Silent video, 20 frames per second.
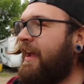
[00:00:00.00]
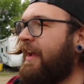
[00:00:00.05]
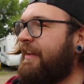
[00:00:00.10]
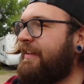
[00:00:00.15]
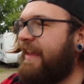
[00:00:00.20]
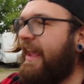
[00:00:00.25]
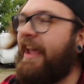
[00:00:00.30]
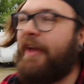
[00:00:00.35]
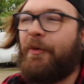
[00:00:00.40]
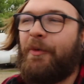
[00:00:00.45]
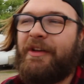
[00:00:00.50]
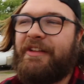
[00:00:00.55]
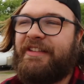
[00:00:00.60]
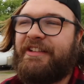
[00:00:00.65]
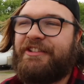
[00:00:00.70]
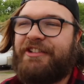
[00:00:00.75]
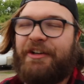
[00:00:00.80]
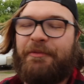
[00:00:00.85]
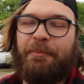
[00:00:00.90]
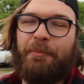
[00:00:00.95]
Can't wait to
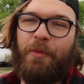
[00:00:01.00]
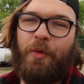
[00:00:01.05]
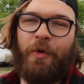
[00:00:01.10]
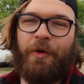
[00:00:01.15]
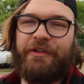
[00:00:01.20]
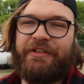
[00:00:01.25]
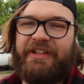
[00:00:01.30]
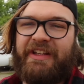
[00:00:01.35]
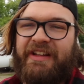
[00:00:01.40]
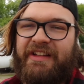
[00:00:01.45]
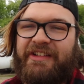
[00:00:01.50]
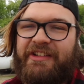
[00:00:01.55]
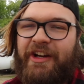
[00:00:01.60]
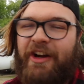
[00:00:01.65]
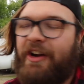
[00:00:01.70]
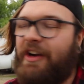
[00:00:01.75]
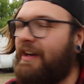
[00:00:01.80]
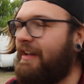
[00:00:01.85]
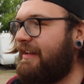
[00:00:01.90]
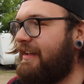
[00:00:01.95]
jump more into this
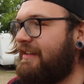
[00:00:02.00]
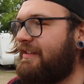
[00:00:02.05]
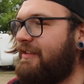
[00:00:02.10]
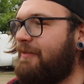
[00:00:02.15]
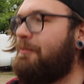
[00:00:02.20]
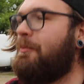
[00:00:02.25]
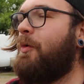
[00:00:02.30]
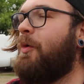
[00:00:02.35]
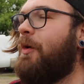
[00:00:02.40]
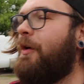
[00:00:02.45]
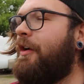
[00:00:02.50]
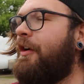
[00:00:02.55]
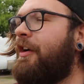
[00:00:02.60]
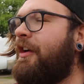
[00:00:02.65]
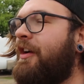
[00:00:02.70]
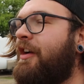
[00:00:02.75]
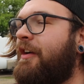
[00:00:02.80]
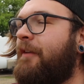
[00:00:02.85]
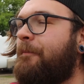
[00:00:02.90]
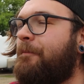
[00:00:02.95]
car and get some more
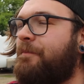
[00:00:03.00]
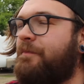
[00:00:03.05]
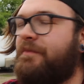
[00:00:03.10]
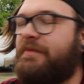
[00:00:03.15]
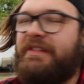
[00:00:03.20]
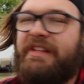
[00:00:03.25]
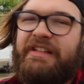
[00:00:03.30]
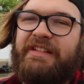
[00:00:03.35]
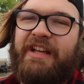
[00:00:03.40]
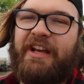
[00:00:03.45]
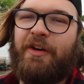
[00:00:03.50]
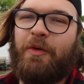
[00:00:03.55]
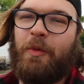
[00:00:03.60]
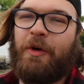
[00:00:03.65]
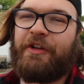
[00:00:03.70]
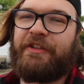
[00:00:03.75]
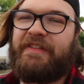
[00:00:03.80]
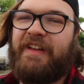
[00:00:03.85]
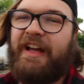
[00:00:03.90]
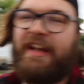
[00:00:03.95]
detail
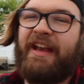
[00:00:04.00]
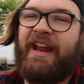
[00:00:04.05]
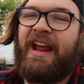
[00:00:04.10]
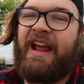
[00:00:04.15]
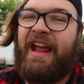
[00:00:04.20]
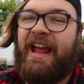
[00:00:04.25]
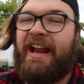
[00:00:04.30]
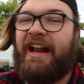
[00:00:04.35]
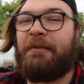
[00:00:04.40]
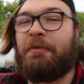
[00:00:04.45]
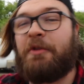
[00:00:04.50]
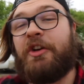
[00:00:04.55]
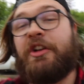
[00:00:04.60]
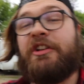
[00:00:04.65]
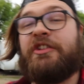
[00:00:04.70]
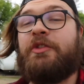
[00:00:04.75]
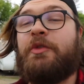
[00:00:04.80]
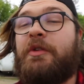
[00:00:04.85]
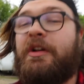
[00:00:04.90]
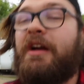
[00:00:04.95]
work done. And I'm gonna
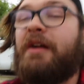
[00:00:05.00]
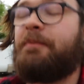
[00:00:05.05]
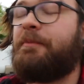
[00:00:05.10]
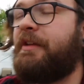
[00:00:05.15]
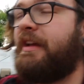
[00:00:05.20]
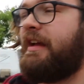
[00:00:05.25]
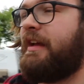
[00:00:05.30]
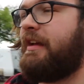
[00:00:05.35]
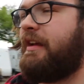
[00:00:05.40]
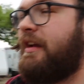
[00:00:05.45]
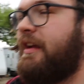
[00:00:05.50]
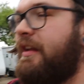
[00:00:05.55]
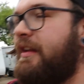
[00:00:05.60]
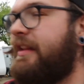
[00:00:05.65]
do an update.